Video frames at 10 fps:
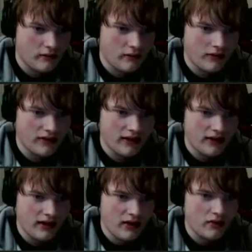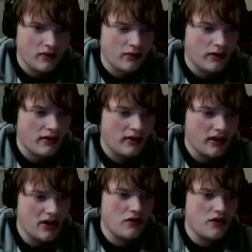Oh, what's that? An arrow.
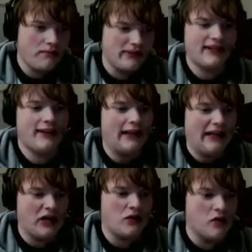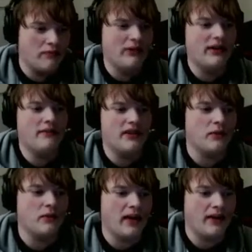An arrow! A pixelated arrow pointing me to
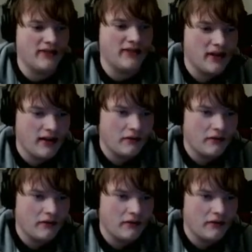go left.